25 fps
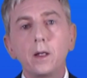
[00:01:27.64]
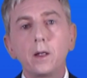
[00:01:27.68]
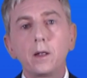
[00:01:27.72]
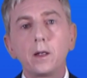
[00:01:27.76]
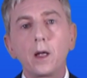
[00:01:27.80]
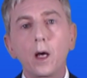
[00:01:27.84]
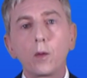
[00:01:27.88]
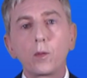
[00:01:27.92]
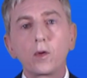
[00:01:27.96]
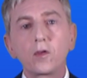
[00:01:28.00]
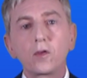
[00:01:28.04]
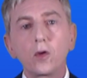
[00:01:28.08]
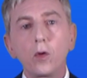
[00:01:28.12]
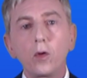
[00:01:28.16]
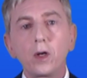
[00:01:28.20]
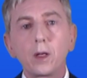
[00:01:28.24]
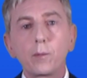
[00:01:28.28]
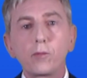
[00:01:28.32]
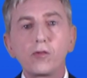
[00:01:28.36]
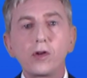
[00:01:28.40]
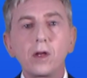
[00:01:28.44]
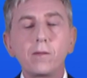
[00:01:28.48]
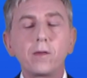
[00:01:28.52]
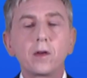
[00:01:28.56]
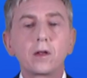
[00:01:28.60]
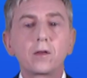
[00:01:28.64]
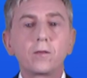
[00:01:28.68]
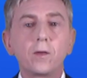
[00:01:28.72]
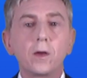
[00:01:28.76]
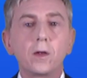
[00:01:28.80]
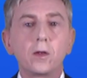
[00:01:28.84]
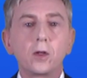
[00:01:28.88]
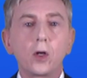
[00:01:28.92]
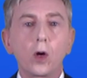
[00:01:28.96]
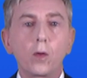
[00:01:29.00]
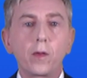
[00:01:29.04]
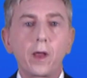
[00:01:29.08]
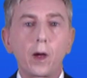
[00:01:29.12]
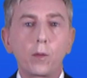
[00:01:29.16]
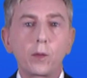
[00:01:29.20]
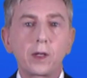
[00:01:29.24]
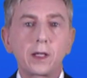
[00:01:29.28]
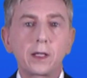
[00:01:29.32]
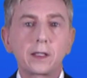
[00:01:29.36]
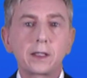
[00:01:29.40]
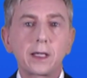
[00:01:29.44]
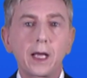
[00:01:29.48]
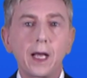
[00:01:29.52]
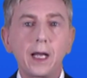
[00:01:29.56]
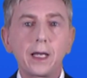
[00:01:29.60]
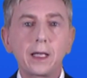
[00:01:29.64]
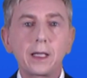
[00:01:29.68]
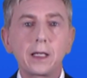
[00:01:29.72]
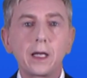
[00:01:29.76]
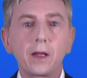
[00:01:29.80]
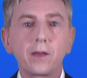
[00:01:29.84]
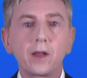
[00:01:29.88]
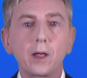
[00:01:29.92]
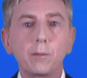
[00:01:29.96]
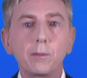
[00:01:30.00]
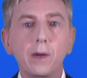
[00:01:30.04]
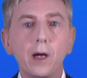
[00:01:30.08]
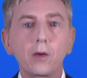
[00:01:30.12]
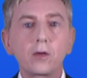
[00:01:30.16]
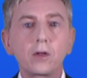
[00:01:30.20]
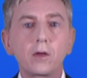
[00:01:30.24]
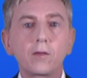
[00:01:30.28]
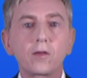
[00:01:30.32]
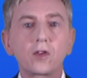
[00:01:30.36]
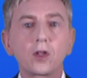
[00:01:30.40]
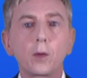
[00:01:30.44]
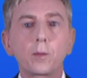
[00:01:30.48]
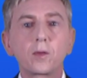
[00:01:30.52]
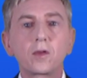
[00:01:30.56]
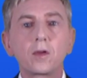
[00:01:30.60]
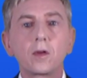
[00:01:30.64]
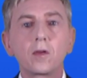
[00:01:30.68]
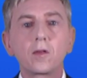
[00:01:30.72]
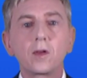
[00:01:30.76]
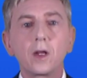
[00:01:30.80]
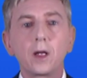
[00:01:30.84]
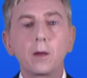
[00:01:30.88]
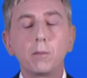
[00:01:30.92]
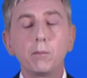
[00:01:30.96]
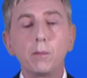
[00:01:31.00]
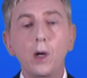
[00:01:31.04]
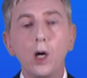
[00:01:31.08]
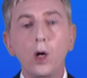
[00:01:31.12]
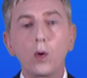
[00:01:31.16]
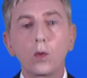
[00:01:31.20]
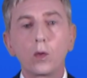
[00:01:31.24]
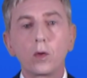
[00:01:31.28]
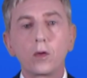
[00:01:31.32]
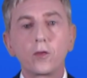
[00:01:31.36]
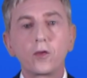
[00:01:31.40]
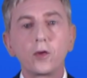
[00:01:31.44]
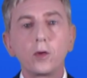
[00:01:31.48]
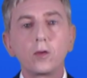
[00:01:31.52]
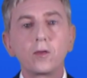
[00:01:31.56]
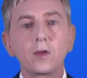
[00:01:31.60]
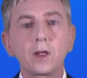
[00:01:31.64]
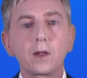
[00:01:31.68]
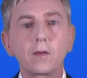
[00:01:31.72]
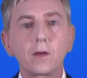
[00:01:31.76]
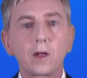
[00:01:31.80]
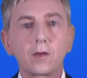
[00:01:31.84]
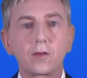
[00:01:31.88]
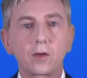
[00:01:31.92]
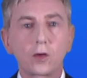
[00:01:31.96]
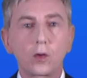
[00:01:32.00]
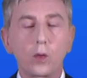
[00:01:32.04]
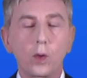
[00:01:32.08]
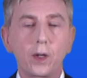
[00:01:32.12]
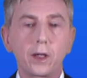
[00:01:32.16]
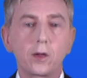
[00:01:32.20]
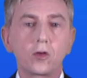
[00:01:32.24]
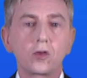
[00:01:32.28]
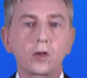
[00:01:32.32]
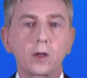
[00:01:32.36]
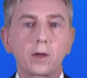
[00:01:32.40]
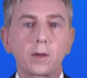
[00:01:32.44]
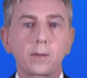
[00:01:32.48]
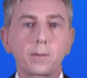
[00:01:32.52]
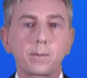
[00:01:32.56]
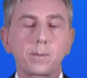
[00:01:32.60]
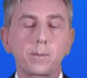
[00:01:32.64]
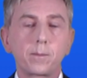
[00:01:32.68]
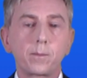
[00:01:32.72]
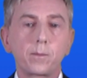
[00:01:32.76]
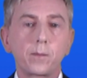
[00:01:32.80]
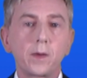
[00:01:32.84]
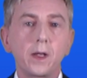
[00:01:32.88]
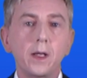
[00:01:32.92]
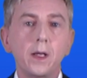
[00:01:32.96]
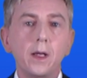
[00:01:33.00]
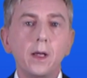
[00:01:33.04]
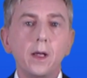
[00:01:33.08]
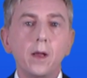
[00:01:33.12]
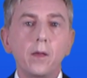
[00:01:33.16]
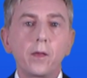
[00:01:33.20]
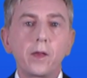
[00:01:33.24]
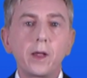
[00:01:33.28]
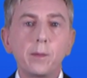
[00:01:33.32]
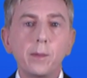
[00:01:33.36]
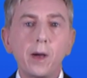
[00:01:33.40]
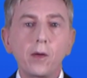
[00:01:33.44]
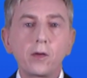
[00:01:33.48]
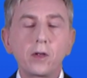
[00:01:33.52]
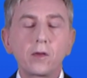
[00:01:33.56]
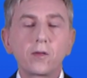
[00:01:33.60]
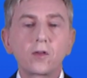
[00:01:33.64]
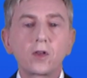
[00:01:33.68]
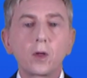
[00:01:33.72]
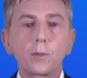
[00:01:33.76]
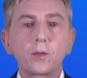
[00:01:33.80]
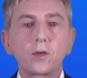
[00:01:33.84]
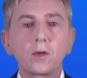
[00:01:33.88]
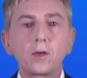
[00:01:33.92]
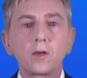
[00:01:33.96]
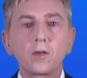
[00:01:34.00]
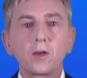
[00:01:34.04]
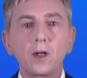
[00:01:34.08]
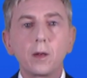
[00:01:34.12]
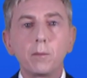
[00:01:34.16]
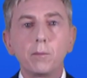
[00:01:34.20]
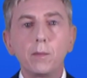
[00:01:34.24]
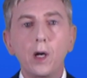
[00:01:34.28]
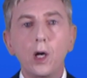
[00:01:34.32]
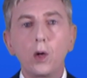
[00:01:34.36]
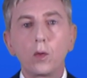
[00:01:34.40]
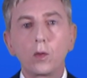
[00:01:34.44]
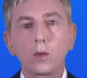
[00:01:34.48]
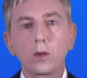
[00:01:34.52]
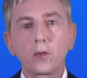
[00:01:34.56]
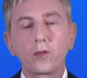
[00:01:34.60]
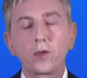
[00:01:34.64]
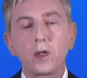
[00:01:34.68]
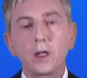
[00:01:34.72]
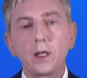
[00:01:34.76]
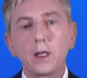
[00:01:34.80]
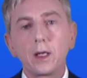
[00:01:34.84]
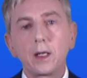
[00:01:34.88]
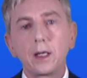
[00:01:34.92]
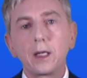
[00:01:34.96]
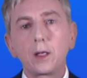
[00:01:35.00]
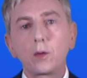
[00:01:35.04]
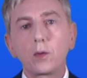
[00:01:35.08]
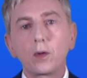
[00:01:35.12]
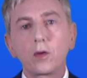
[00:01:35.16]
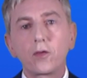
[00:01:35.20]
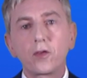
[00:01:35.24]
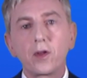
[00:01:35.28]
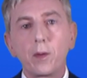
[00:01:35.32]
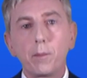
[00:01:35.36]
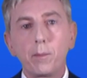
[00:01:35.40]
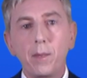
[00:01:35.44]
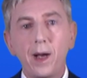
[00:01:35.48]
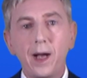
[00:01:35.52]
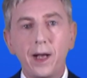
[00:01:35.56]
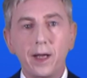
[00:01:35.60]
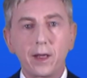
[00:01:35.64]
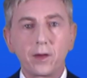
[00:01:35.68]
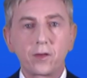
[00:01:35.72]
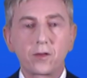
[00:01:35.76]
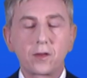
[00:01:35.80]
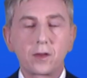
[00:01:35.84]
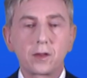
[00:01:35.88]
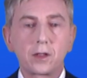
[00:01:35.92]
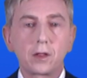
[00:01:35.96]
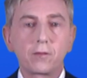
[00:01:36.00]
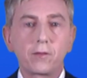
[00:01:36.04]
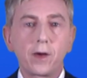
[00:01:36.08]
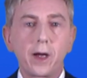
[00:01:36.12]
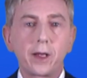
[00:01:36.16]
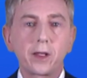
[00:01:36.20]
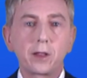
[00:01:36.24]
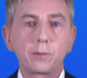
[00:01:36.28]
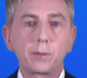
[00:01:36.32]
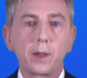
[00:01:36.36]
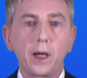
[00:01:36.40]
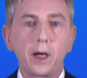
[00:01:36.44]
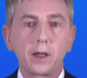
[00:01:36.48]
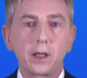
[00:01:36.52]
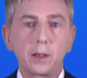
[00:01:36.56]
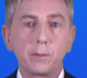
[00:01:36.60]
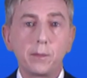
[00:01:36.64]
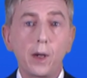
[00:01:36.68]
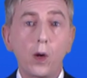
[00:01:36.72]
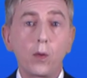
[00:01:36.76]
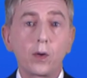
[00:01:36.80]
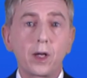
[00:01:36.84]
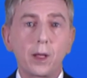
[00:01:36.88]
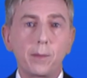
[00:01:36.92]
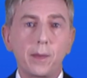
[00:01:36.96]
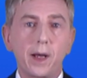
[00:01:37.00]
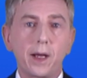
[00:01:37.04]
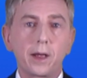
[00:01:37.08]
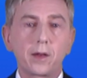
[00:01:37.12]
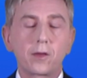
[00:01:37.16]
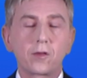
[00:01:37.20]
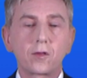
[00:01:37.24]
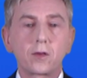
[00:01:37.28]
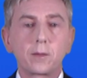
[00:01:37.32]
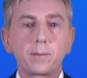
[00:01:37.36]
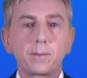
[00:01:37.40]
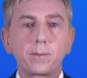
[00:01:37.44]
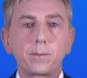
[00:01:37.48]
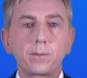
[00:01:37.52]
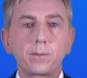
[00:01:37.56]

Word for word: Now we saw in a previous video that we can calculate the amount of substance in moles using this equation. The amount of substance in moles equals the mass divided by the molar mass.